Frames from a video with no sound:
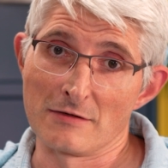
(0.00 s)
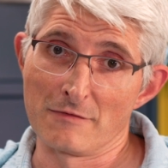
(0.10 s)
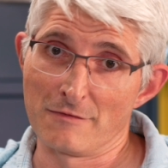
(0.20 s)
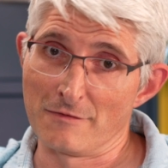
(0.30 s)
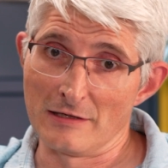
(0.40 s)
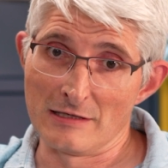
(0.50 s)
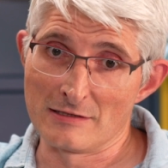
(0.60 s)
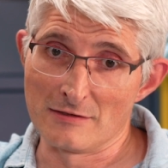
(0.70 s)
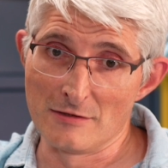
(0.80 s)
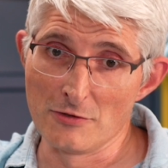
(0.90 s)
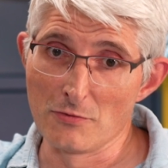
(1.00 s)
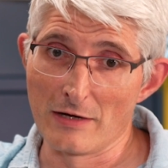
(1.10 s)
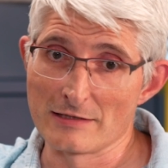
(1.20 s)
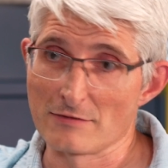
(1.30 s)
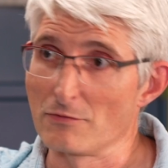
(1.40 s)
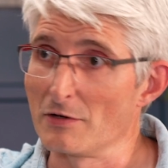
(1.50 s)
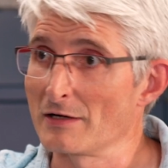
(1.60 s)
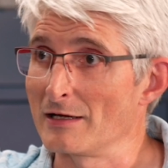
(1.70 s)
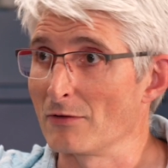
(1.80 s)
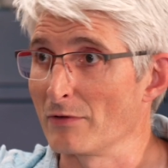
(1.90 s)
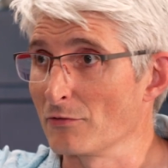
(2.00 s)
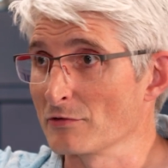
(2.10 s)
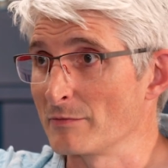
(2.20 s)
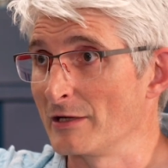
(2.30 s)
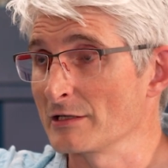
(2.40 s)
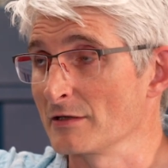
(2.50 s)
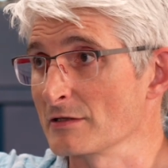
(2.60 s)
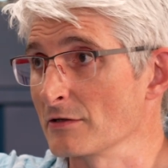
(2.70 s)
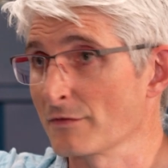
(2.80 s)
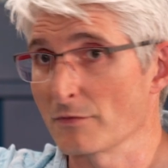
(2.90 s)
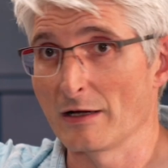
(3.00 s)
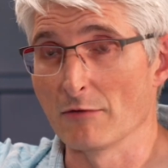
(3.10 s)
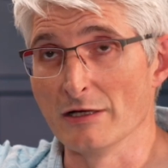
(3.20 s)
of these new ways of working with automation and software,